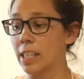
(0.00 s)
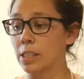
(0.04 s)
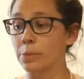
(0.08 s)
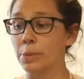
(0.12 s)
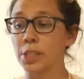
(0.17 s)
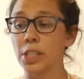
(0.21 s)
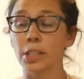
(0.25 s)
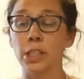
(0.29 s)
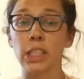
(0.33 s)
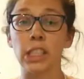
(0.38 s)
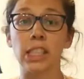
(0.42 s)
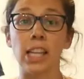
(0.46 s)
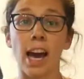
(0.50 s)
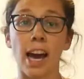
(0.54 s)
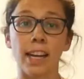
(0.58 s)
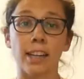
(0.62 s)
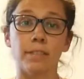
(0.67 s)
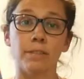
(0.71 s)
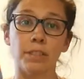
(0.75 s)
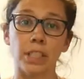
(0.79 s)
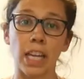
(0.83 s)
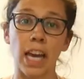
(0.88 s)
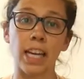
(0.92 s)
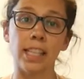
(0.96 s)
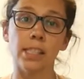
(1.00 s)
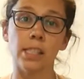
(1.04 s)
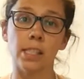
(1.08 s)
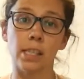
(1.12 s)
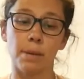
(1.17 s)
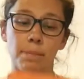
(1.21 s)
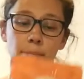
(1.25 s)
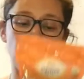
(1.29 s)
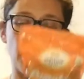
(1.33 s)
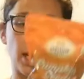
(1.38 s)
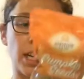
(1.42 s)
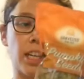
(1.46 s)
is we do a lot of nuts
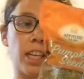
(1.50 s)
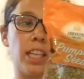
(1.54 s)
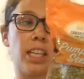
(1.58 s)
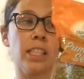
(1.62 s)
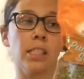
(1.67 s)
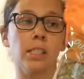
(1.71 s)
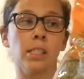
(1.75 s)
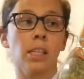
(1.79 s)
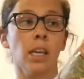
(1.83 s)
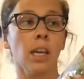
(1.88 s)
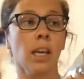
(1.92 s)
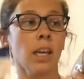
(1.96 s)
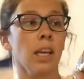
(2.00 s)
and berries.